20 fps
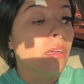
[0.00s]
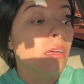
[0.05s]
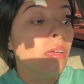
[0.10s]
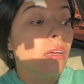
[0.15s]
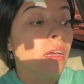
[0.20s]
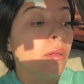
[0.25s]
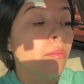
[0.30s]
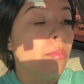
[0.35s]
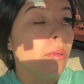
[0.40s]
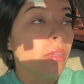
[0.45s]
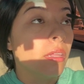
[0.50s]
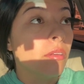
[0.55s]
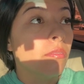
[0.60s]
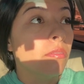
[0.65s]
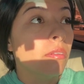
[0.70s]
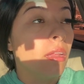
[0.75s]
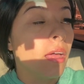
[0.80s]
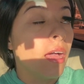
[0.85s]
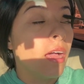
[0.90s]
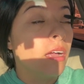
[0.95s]
I
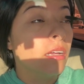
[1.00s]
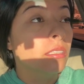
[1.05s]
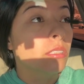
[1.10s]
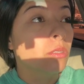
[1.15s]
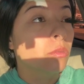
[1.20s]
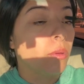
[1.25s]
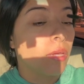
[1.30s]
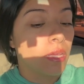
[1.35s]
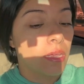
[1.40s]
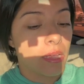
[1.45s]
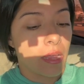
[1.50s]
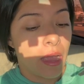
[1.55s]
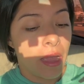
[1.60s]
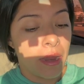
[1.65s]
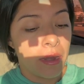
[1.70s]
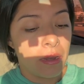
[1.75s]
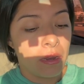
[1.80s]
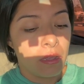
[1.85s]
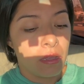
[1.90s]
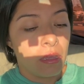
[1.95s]
believe, last week
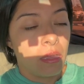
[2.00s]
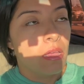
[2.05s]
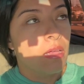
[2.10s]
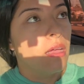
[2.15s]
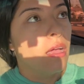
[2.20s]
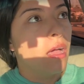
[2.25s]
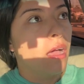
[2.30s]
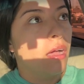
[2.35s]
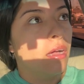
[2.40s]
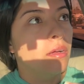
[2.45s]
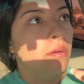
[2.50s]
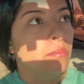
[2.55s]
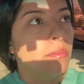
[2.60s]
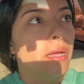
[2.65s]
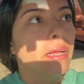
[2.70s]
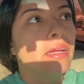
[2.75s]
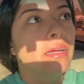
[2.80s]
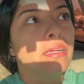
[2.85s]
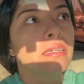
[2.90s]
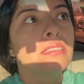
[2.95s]
again.
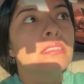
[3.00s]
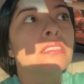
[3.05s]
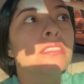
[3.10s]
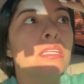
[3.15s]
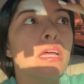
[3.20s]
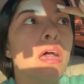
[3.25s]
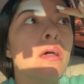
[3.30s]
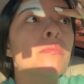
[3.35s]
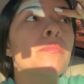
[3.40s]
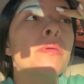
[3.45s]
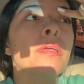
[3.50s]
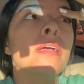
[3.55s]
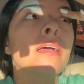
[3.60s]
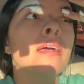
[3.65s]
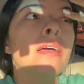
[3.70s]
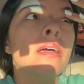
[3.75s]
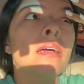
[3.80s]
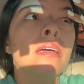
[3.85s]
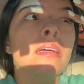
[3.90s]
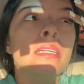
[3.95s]
I had stopped
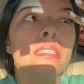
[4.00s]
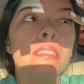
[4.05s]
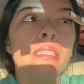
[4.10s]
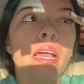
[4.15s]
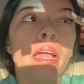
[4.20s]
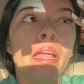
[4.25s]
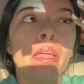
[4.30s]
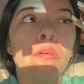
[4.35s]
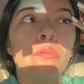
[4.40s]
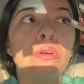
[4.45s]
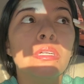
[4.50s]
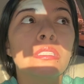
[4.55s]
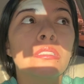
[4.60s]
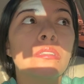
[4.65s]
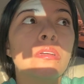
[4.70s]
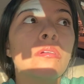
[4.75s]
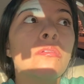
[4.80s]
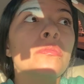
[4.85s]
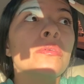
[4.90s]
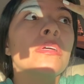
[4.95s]
because I
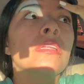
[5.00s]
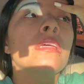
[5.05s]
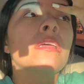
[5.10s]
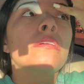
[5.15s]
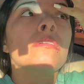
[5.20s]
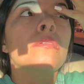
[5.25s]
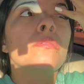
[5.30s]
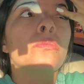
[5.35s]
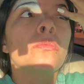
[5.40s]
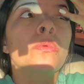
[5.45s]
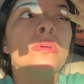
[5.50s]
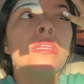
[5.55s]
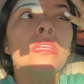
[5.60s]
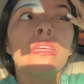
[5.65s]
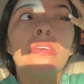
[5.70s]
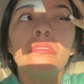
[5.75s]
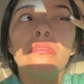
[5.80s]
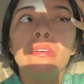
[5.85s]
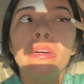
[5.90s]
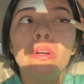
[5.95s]
was really,
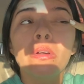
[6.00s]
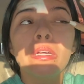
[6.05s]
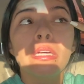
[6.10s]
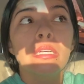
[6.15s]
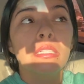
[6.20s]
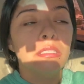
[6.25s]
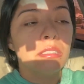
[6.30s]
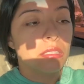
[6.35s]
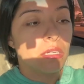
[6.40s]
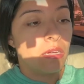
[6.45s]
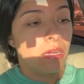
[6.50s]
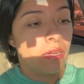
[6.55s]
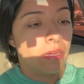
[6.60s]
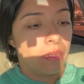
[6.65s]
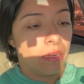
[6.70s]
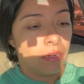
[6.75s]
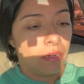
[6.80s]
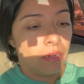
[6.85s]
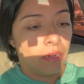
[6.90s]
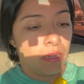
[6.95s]
really focused
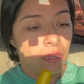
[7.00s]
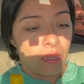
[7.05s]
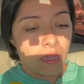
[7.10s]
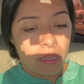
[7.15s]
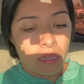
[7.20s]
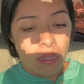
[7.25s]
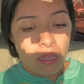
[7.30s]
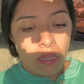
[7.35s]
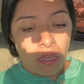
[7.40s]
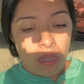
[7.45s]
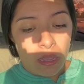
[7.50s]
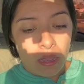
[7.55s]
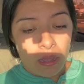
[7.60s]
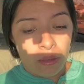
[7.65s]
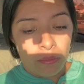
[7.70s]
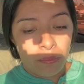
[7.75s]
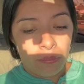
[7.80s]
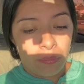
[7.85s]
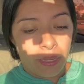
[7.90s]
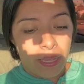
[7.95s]
on
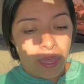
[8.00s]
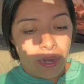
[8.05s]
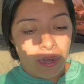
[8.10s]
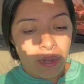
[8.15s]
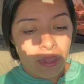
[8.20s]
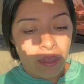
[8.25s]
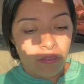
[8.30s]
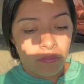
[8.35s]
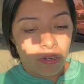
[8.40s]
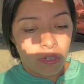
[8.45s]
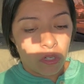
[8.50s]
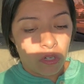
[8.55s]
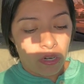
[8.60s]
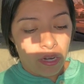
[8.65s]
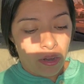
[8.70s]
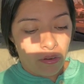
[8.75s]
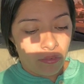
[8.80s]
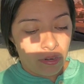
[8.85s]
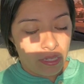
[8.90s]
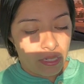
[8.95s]
getting
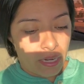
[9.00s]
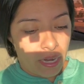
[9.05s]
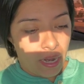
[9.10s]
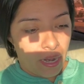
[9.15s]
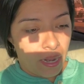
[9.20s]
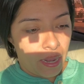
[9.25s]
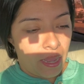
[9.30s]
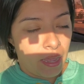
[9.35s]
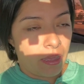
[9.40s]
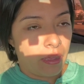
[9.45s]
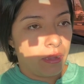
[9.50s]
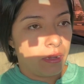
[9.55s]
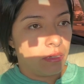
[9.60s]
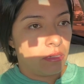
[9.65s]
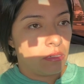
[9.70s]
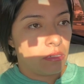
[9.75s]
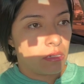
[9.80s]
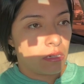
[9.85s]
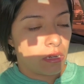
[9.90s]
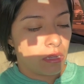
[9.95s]
inventory every day,
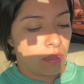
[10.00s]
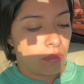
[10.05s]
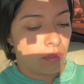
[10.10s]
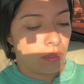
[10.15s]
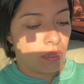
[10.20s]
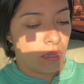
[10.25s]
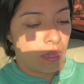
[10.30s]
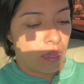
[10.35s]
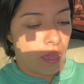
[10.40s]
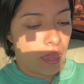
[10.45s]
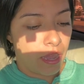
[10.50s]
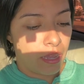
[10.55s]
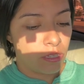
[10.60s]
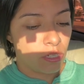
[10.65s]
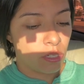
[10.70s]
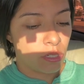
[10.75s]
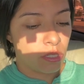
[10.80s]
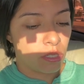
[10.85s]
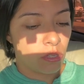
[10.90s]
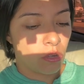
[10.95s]
and I
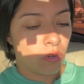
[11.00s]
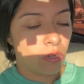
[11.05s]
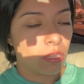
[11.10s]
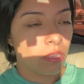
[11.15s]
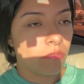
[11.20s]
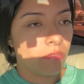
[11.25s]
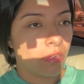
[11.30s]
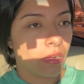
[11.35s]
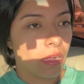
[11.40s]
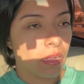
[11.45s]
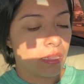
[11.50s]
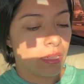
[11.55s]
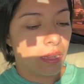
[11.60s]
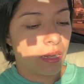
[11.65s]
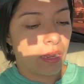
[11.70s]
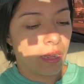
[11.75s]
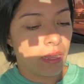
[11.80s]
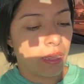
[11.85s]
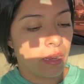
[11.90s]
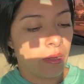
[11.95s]
just totally forgot that
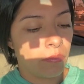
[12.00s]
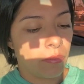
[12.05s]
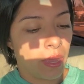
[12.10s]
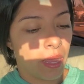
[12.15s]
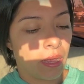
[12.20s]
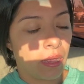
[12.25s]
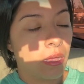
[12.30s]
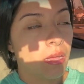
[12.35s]
I could make